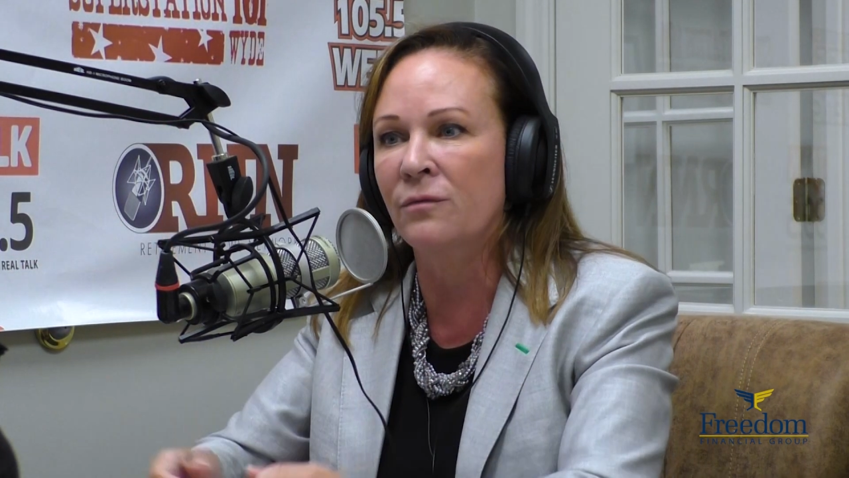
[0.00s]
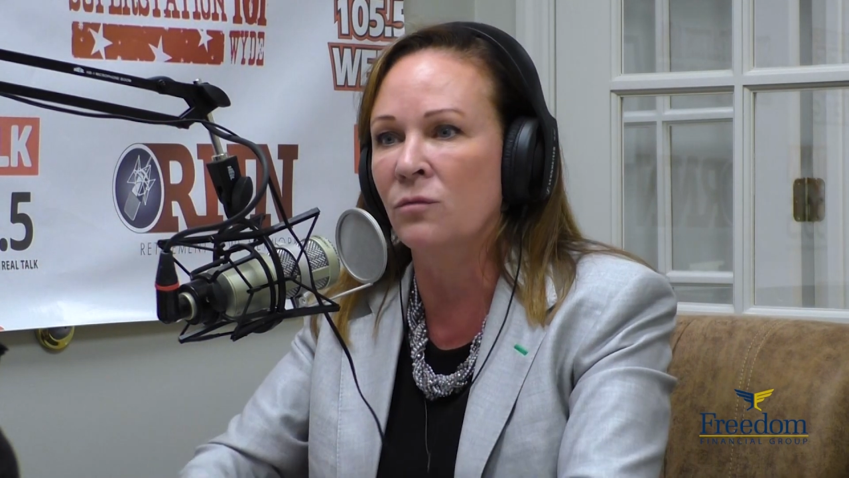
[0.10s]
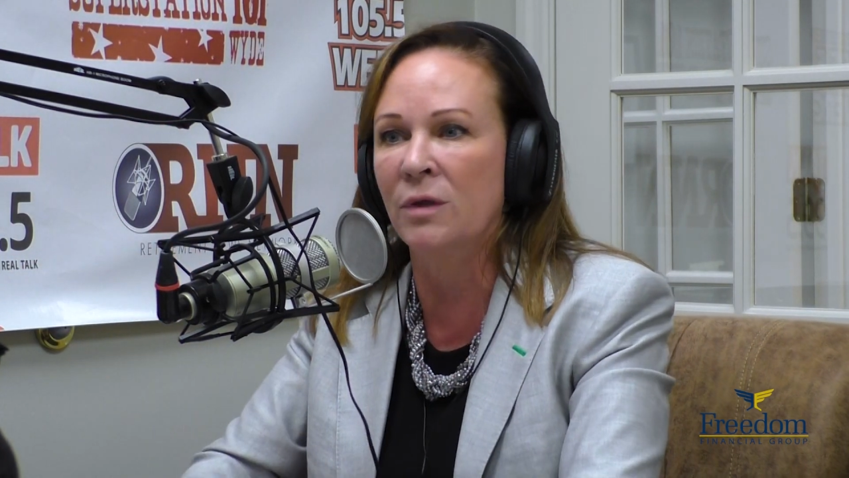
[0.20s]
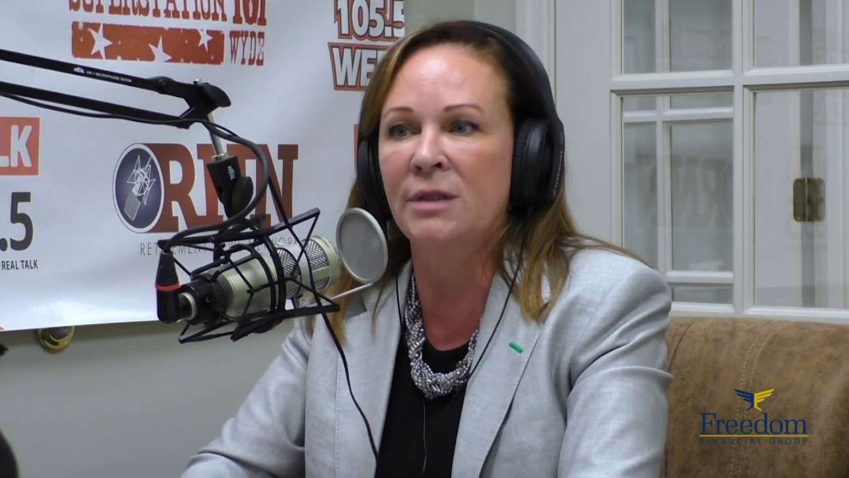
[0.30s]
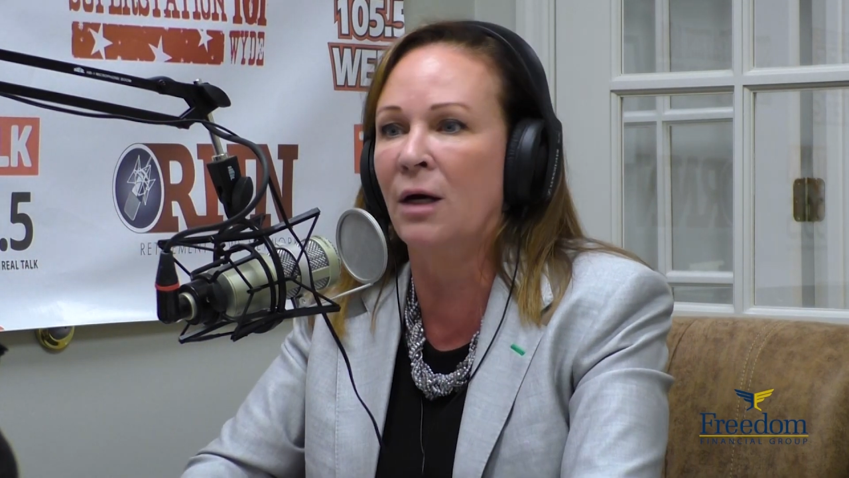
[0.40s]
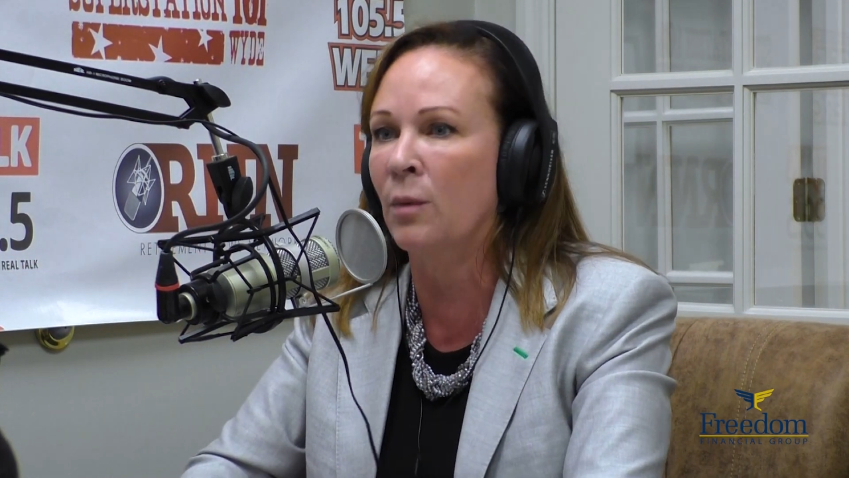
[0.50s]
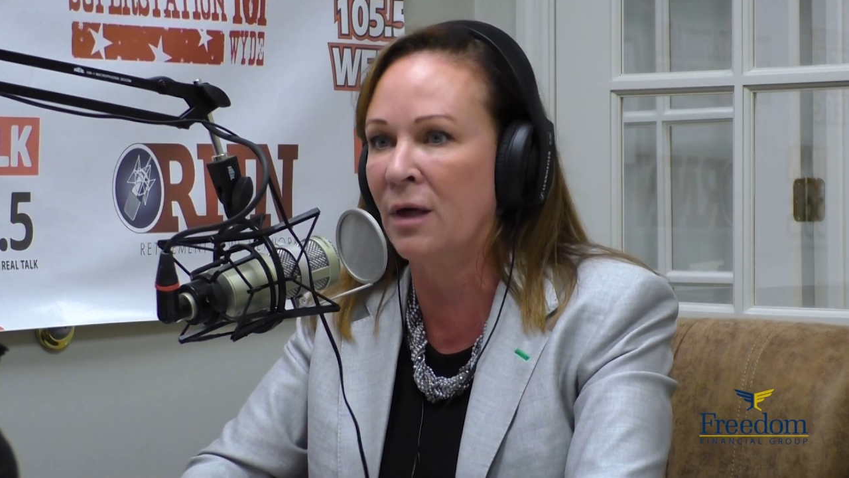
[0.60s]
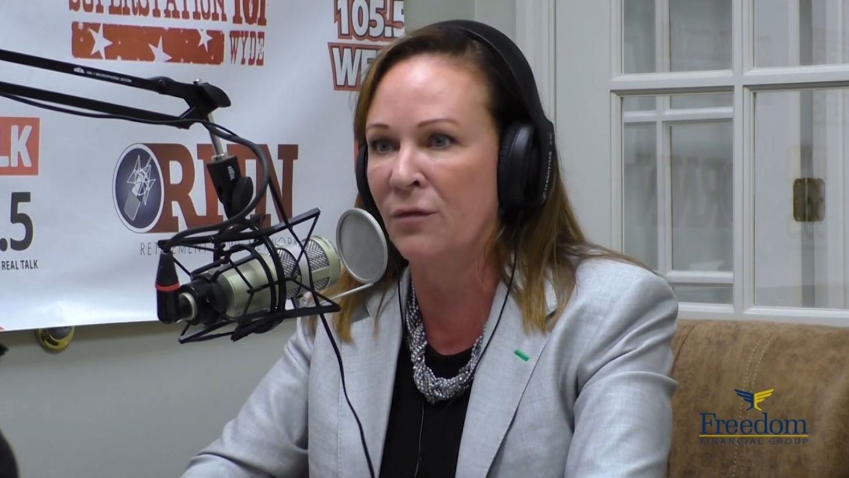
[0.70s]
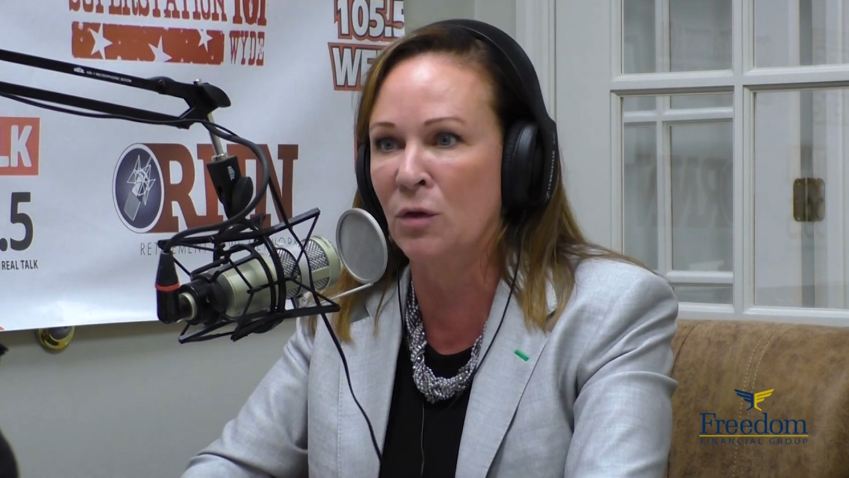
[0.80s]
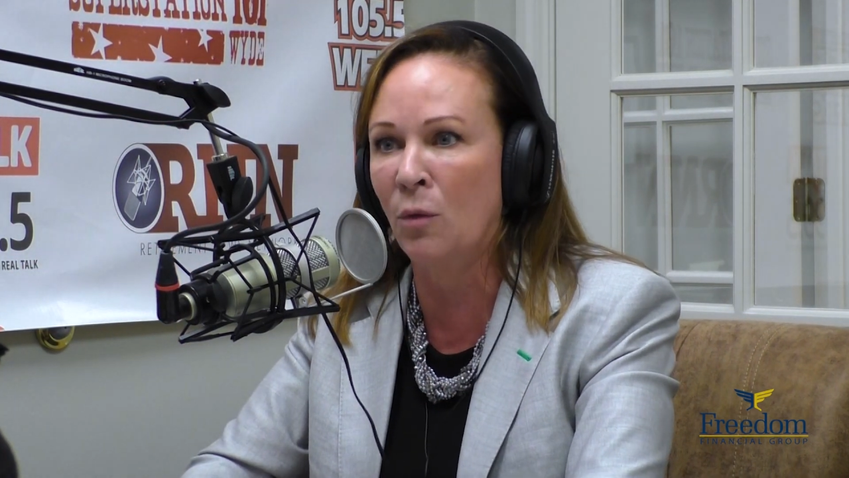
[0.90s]
retire
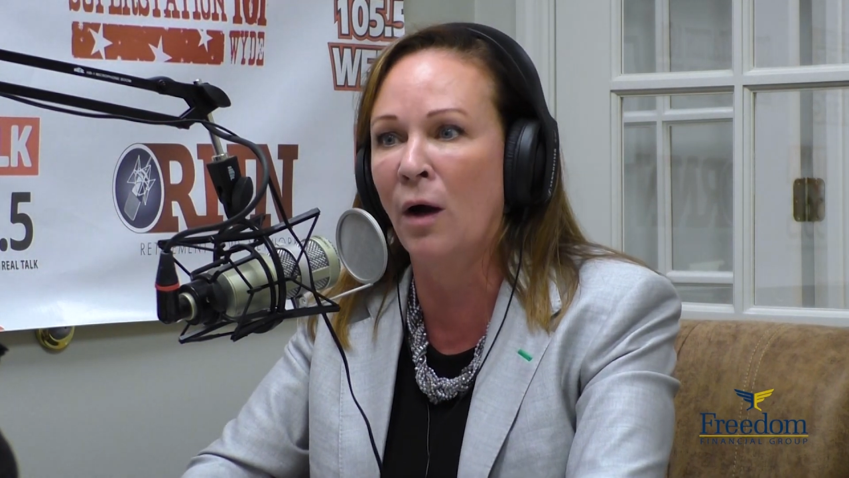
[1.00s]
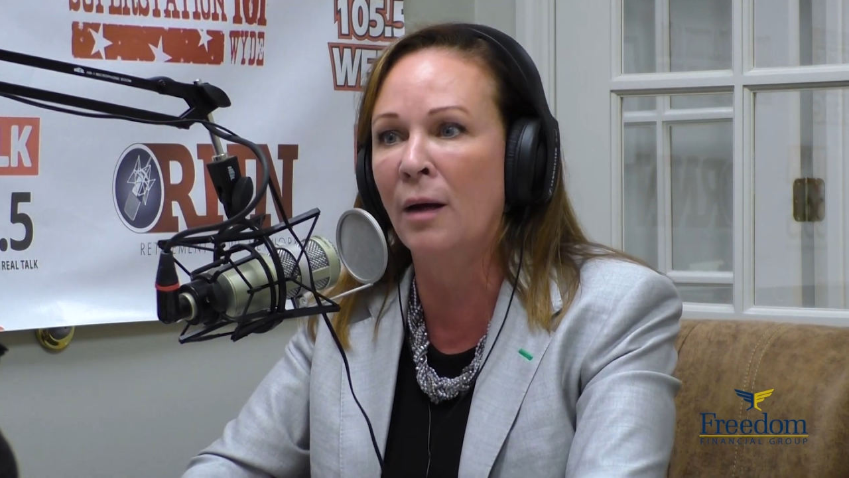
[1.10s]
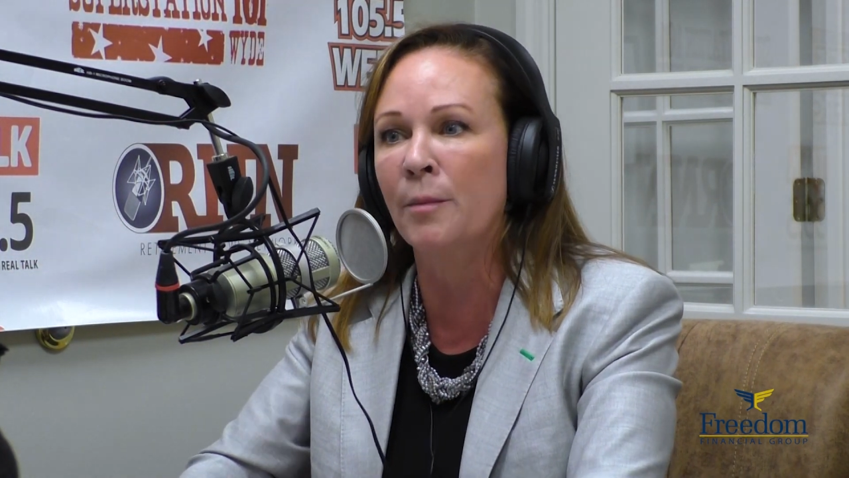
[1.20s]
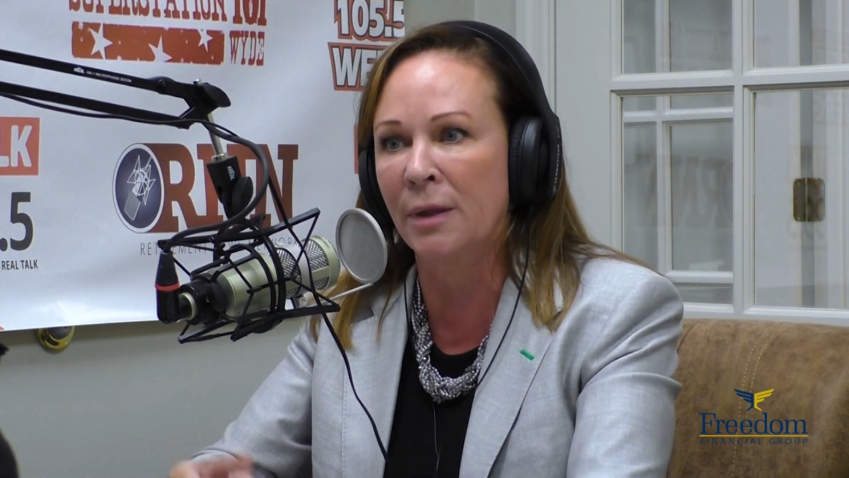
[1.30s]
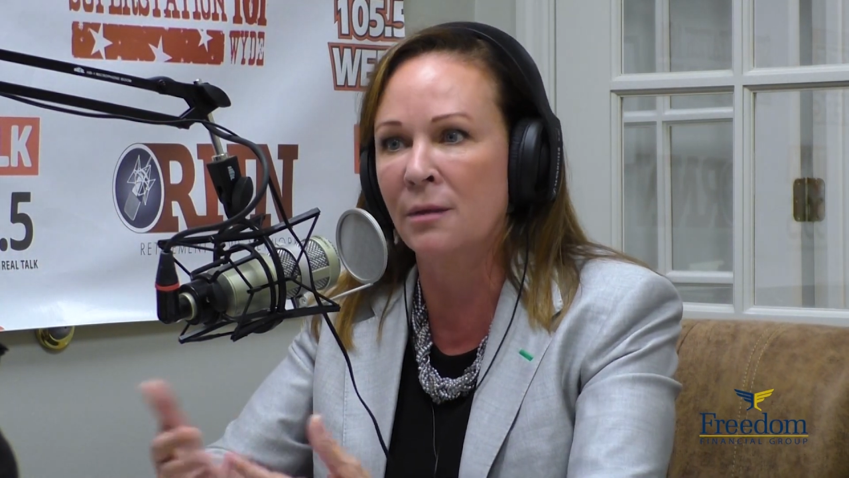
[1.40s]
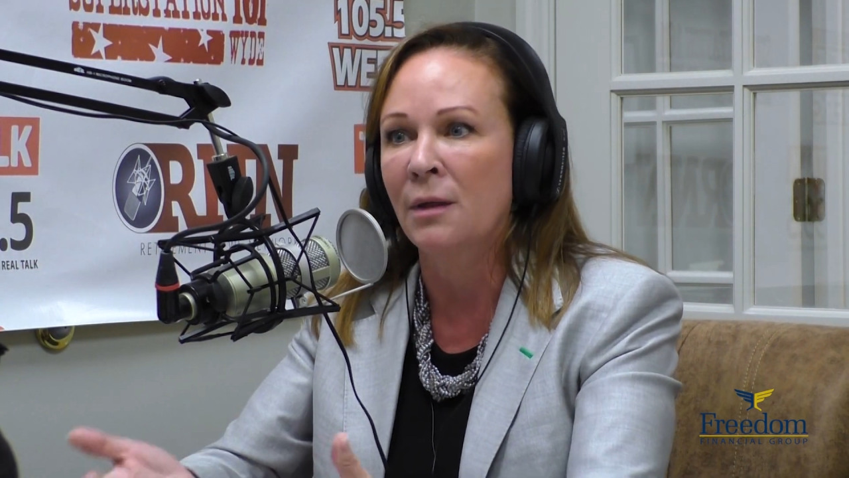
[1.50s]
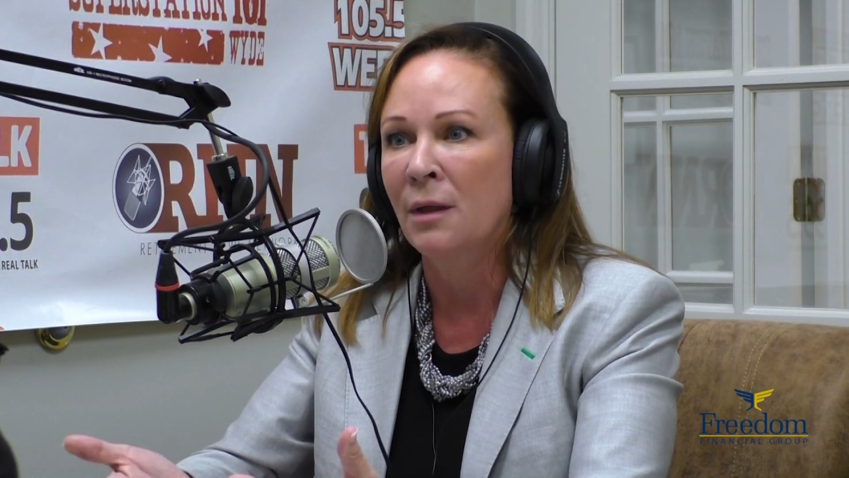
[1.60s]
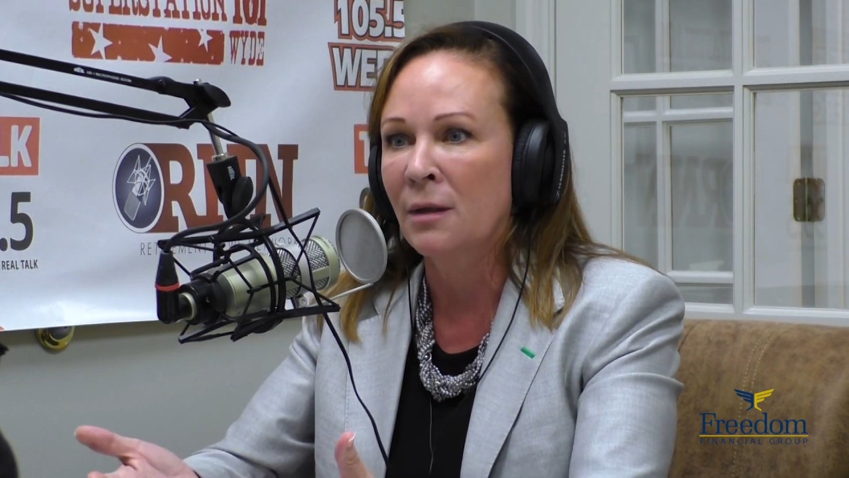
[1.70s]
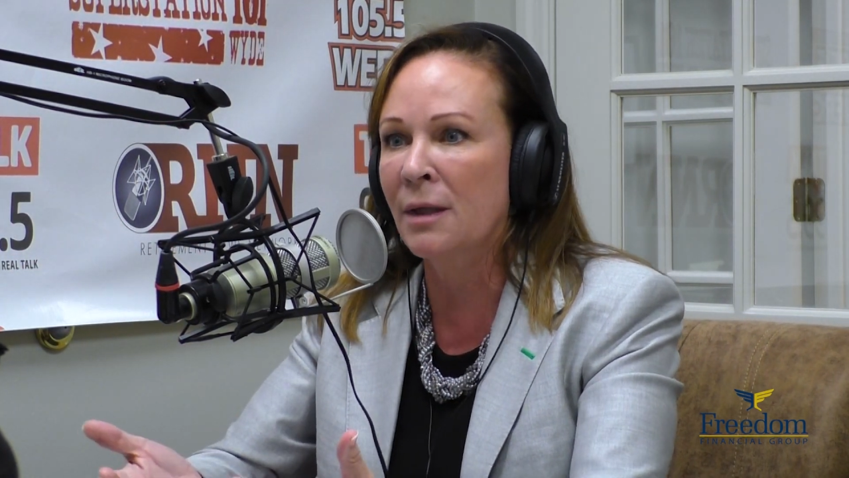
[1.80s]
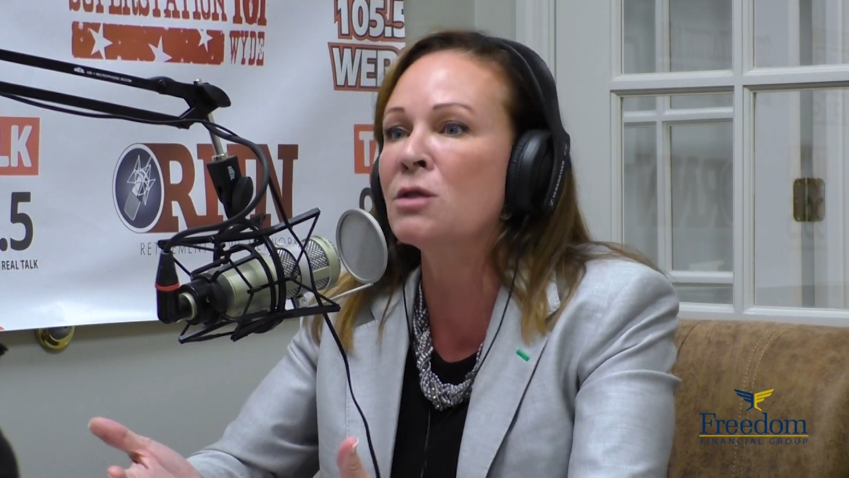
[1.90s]
whatever you want, but
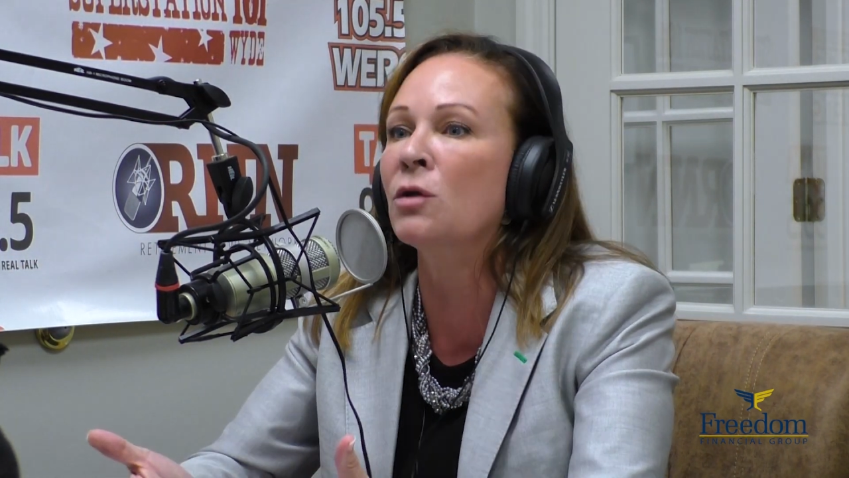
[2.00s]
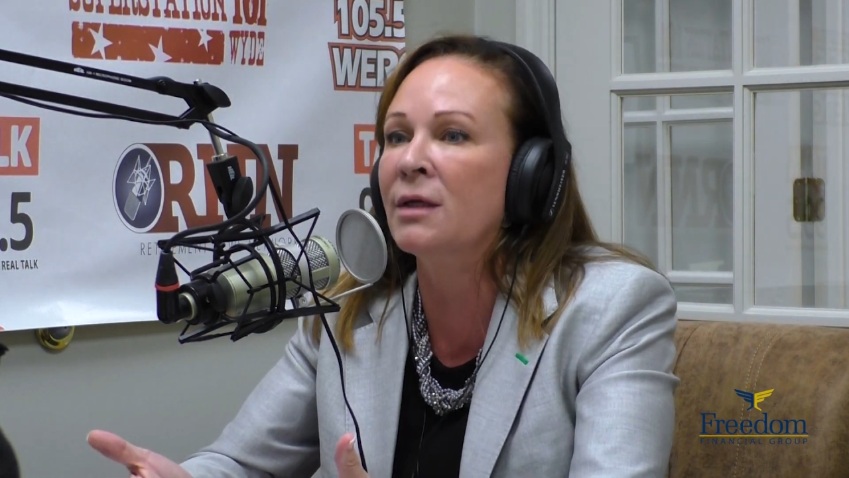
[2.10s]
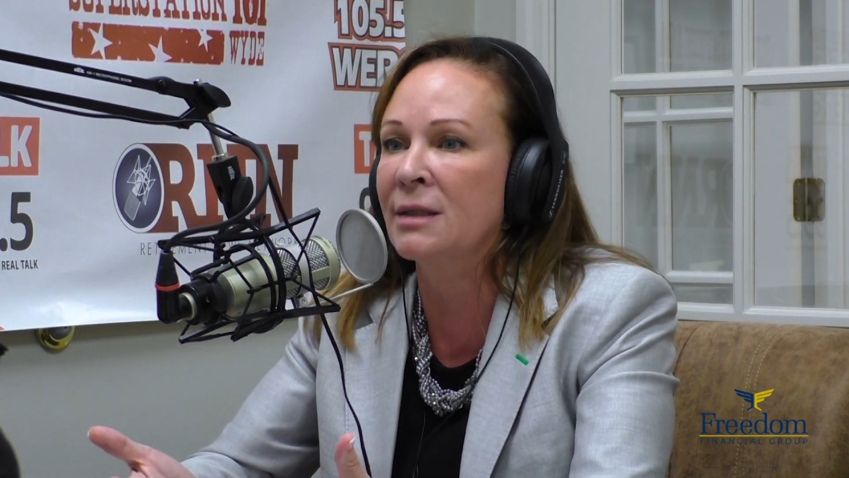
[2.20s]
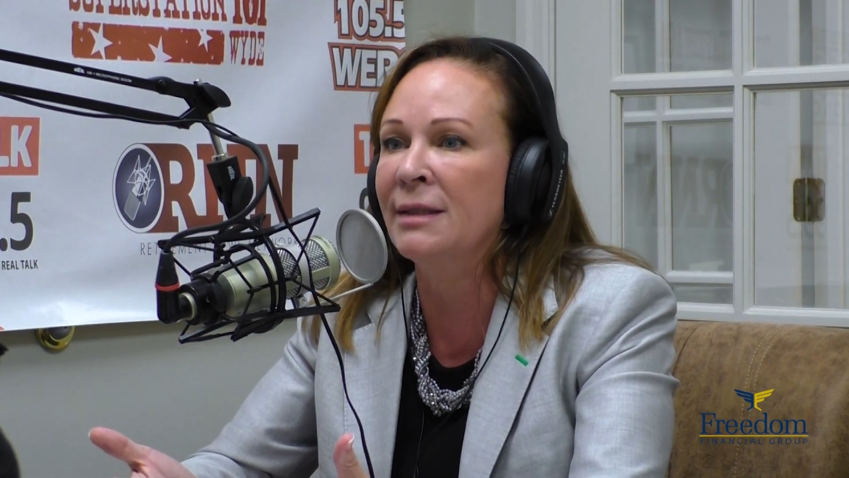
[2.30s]
let's look at the